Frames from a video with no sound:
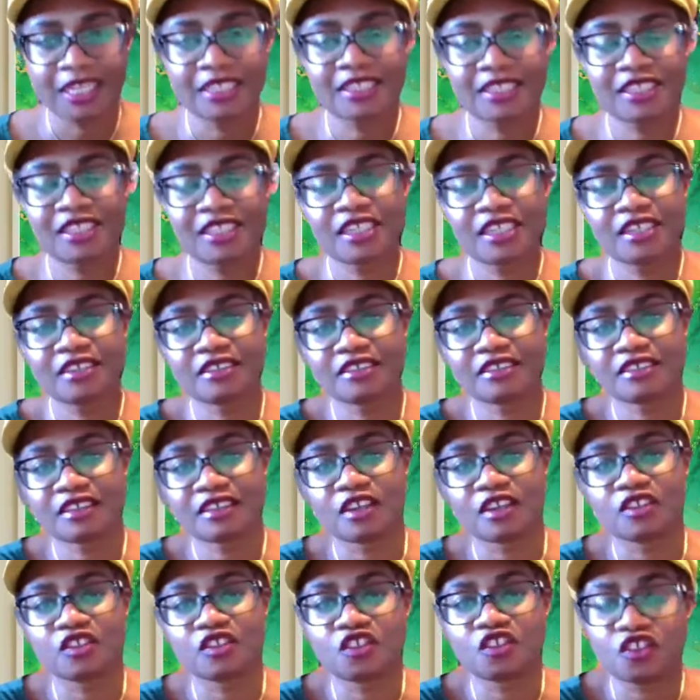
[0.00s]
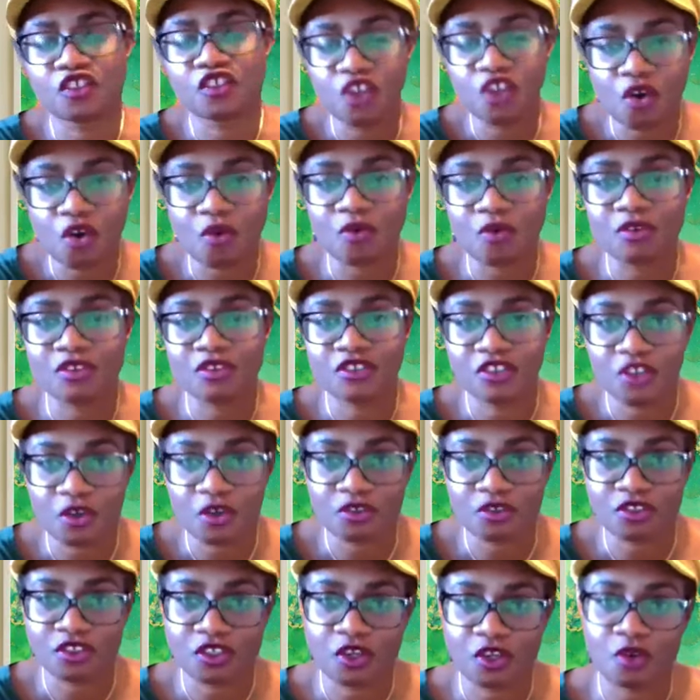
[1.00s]
Tears are so,
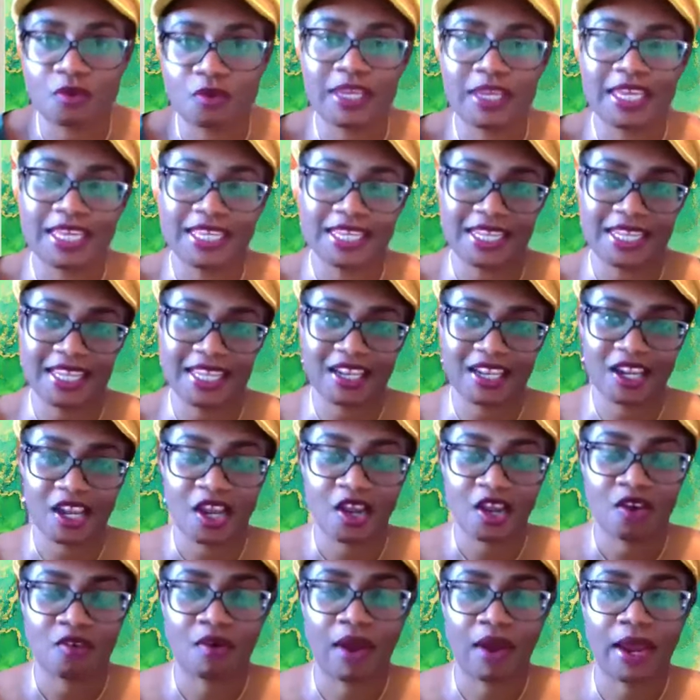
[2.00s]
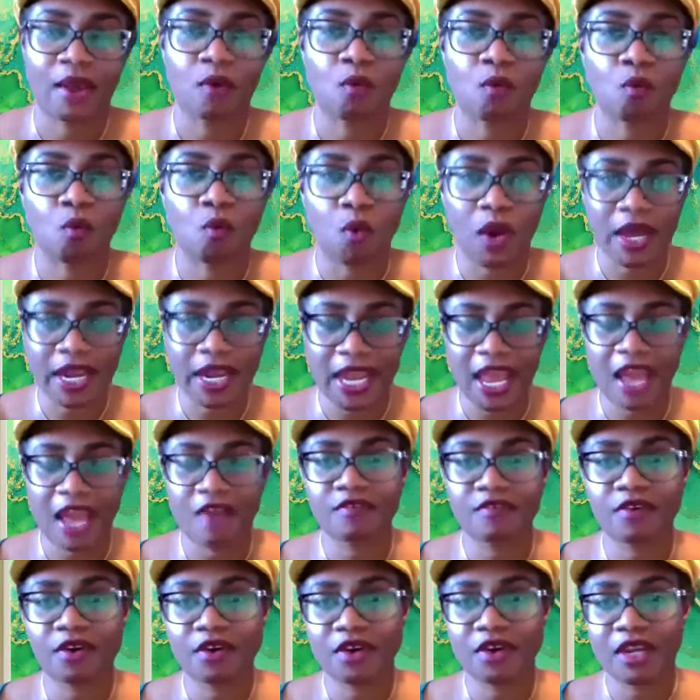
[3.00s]
so, so healing, right?
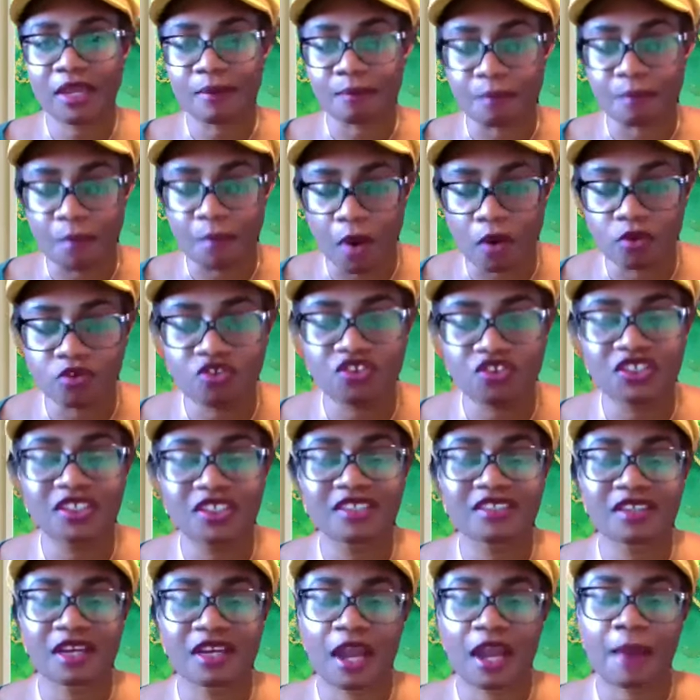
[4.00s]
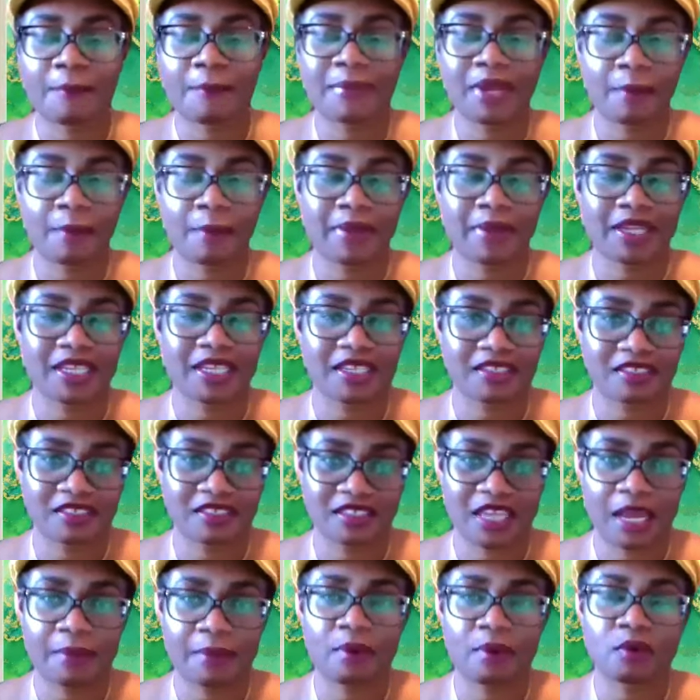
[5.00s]
Whatever emotions are coming up at this
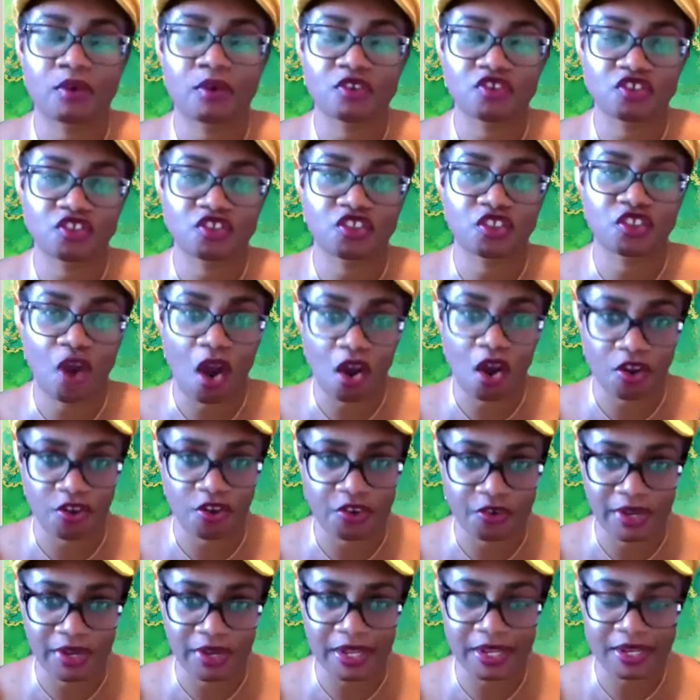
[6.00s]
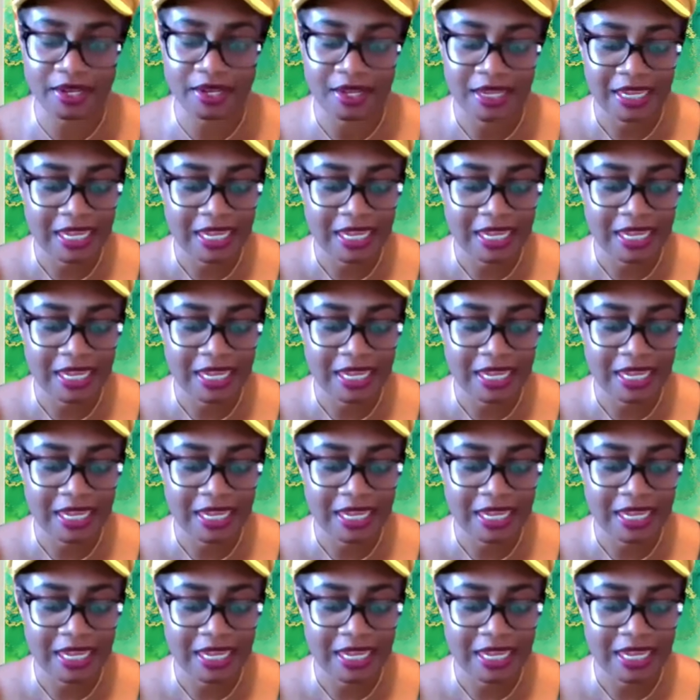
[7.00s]
time, I want you to honor it.